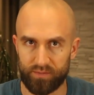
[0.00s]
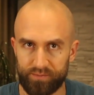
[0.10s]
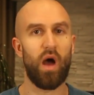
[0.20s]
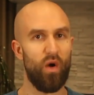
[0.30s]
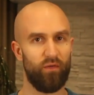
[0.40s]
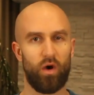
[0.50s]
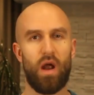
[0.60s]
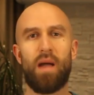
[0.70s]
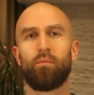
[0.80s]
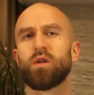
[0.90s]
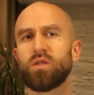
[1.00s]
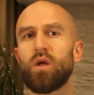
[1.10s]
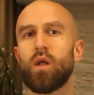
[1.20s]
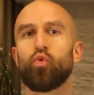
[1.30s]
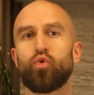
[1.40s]
However, I
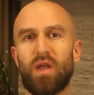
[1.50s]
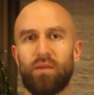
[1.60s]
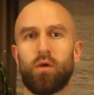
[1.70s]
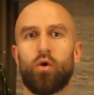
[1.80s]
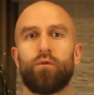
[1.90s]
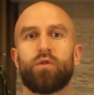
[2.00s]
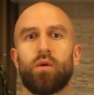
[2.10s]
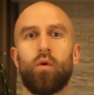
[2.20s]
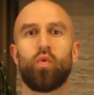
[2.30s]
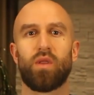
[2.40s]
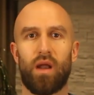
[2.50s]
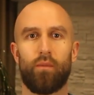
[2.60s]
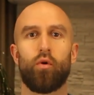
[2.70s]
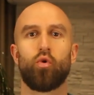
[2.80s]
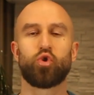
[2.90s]
personally would not be comfortable with that
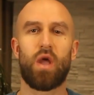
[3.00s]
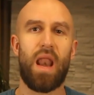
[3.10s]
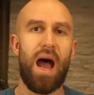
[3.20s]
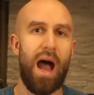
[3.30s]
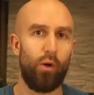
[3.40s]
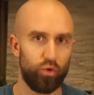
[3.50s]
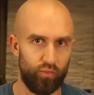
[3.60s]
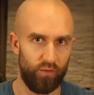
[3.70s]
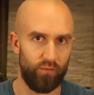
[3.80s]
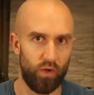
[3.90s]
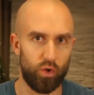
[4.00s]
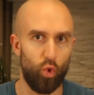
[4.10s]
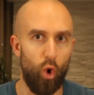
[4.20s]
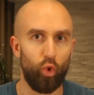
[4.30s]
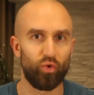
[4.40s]
approach and I would prefer
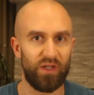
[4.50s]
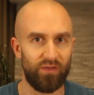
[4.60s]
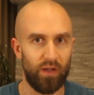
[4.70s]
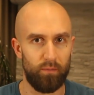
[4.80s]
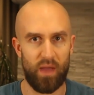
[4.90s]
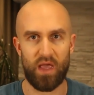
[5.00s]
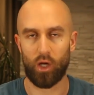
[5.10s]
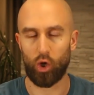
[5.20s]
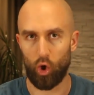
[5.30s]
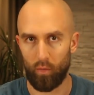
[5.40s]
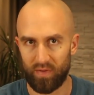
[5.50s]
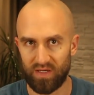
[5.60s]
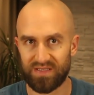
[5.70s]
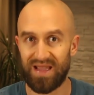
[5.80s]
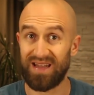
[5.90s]
to own dividend-paying
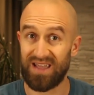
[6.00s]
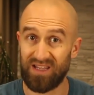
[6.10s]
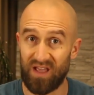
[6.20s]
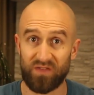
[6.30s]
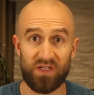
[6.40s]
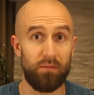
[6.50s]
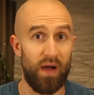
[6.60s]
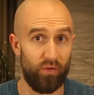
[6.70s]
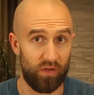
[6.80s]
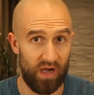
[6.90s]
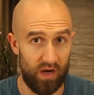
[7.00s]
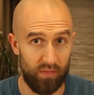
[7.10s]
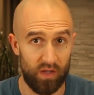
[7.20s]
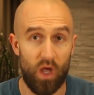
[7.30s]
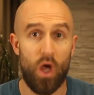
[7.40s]
companies and ETFs in my
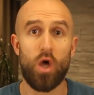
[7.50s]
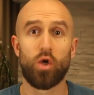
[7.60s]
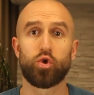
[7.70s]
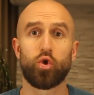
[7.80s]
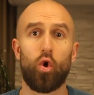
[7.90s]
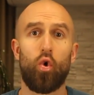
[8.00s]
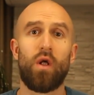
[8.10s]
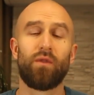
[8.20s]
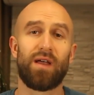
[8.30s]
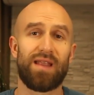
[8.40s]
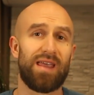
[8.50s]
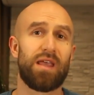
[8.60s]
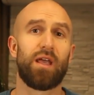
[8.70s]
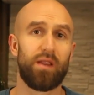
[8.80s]
retirement so that I can get